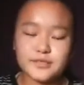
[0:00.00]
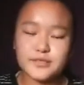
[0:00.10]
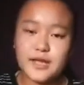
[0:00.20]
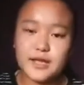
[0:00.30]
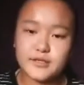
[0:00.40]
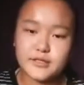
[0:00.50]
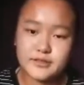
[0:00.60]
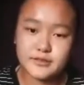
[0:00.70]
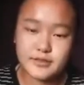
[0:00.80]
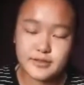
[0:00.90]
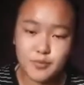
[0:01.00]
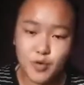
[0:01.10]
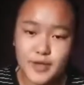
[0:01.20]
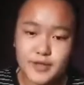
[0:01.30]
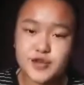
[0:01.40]
poem's topic
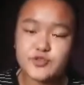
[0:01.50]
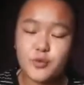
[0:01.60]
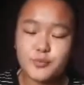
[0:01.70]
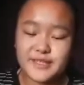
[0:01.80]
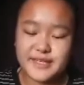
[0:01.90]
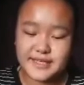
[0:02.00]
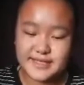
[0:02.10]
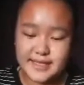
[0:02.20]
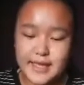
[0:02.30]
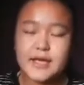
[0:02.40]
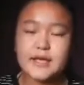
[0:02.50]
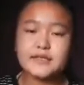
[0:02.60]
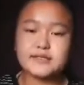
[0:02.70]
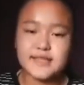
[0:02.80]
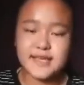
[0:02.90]
is The Day of
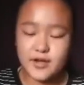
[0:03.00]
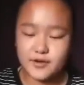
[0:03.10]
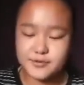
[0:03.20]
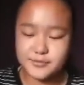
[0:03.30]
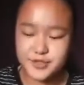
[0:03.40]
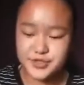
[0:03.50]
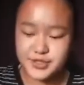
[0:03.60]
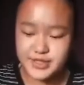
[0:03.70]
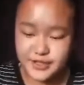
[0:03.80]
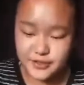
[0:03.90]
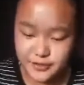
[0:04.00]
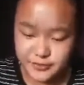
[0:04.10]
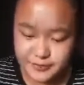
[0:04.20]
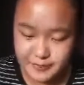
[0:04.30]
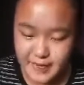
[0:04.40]
Spiritual Leader of Tibet.
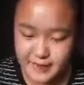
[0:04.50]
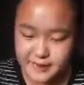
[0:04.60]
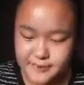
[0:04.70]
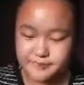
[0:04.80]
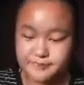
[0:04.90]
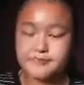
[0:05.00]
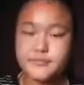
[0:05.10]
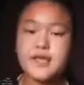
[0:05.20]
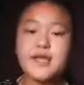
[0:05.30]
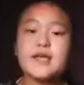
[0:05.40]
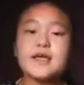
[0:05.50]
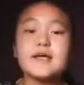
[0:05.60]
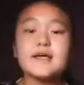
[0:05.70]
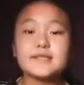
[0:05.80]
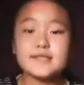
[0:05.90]
The day
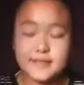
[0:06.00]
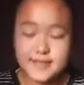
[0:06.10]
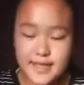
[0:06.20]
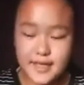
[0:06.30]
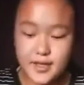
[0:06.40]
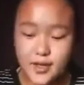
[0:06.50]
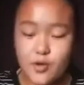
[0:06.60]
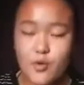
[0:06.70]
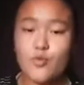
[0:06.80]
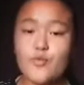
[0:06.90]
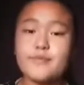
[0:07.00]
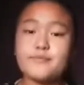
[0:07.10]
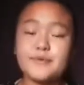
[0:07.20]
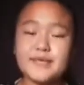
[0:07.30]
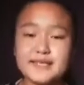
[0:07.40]
when peace is
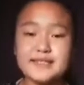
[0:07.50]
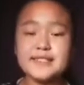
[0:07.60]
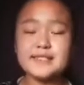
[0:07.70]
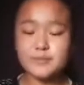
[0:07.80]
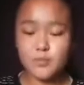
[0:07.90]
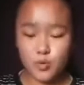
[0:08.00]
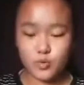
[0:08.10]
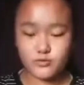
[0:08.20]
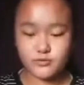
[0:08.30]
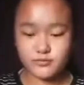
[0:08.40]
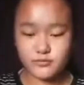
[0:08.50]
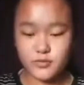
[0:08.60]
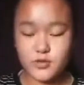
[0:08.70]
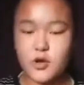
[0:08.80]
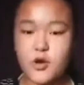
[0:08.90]
born, all the
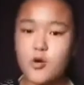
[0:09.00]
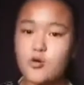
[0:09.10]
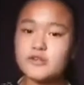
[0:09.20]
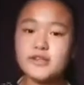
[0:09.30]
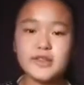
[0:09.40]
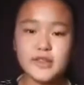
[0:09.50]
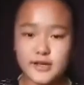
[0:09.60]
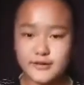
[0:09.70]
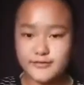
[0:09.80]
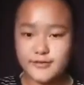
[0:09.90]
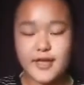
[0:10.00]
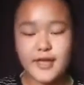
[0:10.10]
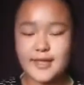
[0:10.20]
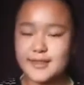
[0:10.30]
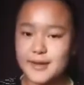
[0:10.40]
love and
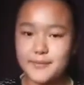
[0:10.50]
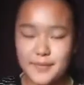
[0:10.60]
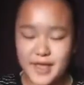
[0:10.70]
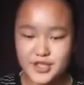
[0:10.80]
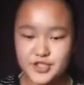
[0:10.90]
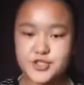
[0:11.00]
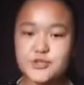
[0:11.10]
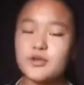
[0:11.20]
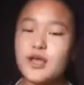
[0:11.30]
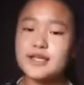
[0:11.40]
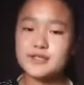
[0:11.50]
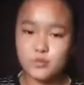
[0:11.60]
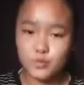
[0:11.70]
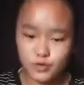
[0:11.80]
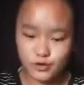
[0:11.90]
compassion has won.
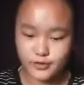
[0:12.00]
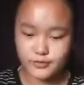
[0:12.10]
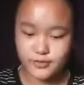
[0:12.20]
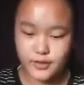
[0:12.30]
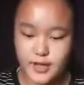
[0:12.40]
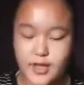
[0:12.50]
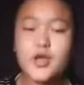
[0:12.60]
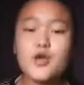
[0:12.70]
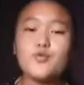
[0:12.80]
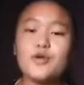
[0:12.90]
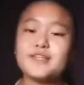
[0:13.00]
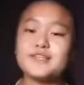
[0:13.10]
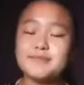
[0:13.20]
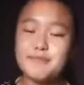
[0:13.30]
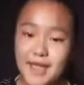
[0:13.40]
Where the Tibetans were
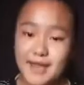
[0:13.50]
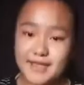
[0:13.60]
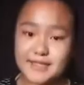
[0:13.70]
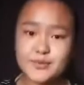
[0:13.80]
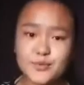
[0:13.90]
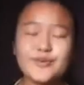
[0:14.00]
in delight,